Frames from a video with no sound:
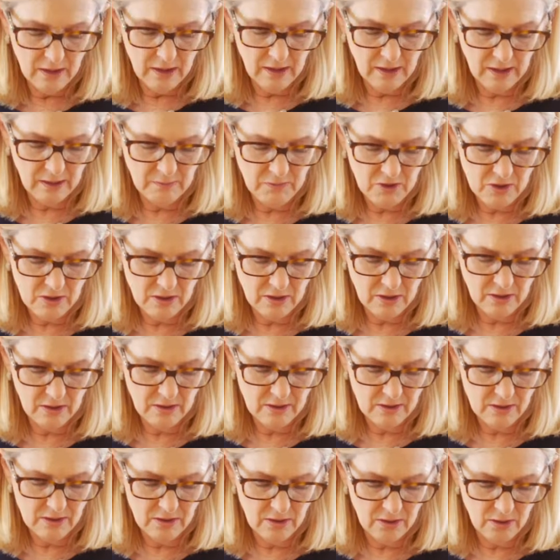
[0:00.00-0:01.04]
And I'm just going
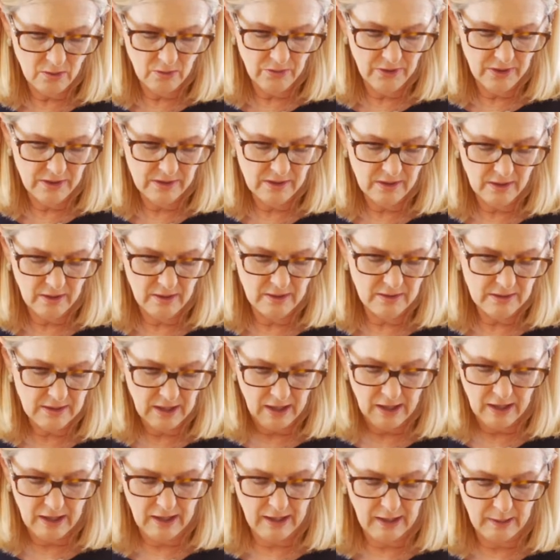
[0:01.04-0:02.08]
to sew this on
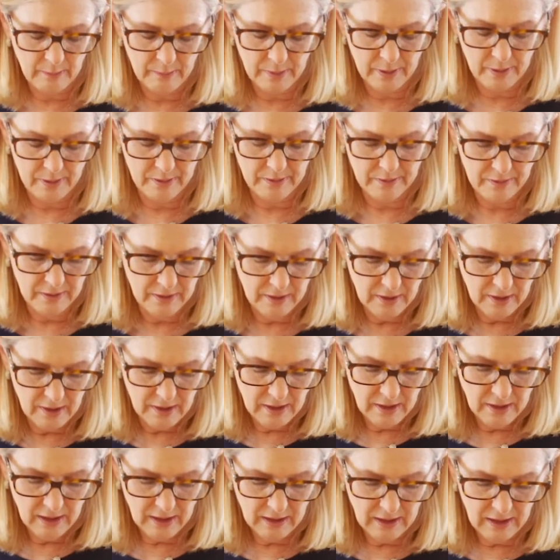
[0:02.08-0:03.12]
top.
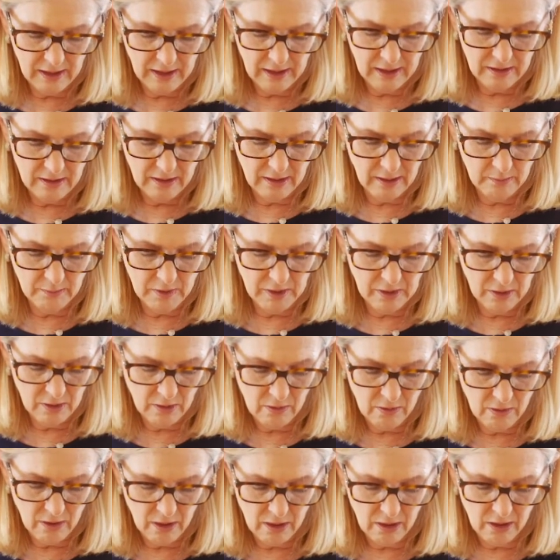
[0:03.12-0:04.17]
Again, I'm going to
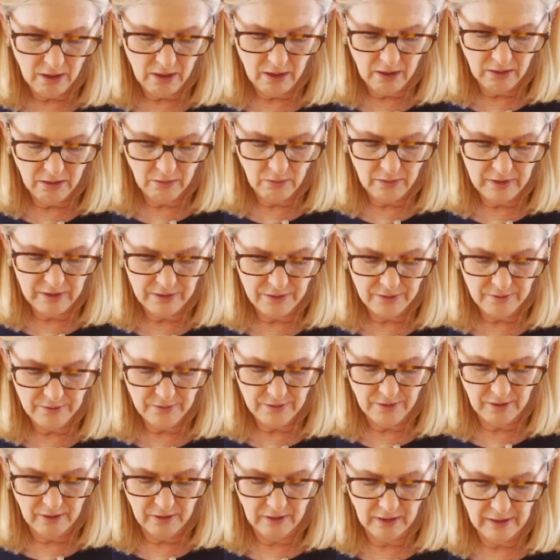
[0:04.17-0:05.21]
go all the way
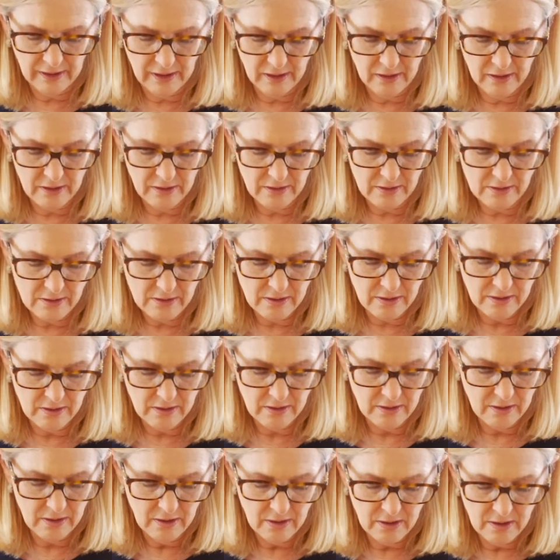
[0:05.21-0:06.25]
through the layers
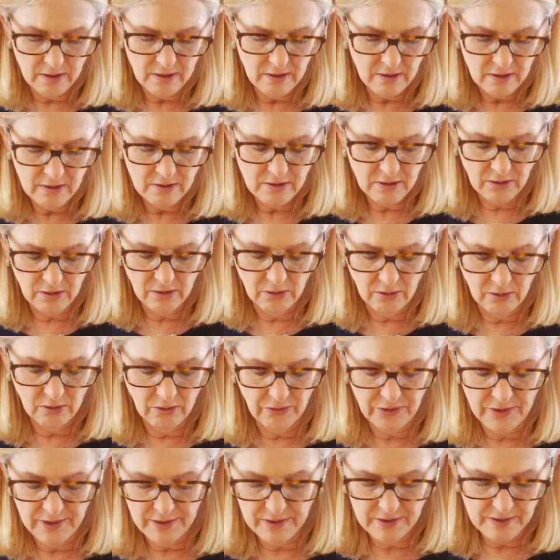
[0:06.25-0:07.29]
to hold
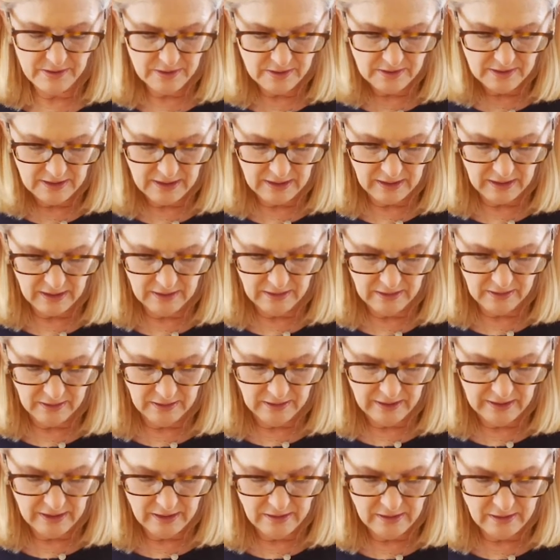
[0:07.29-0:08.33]
this second
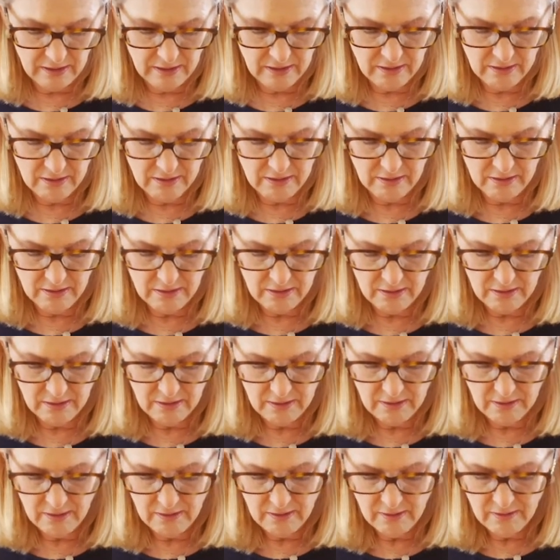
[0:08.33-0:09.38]
layer
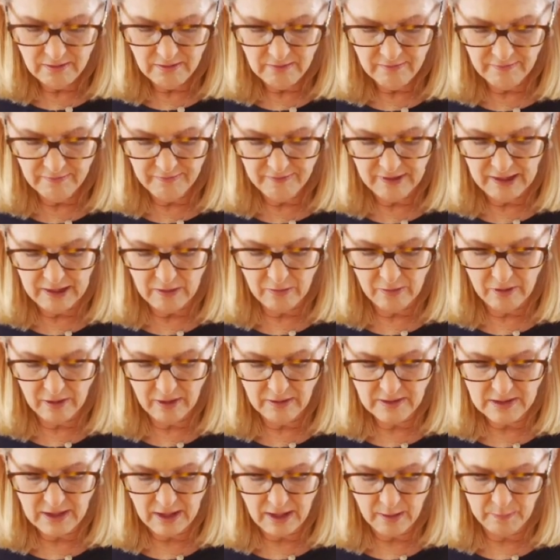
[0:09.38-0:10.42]
flower
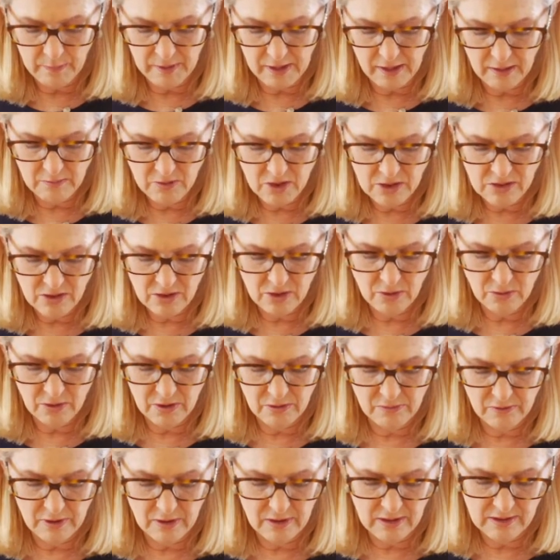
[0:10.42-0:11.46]
on top, and I'm just doing
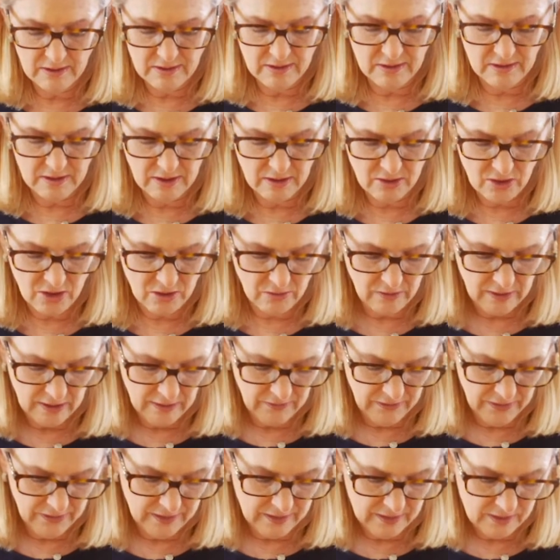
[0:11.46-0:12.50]
a running stitch
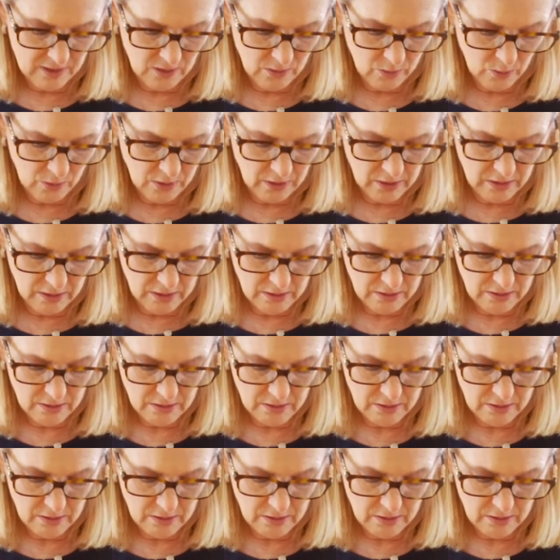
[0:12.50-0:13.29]
around this one.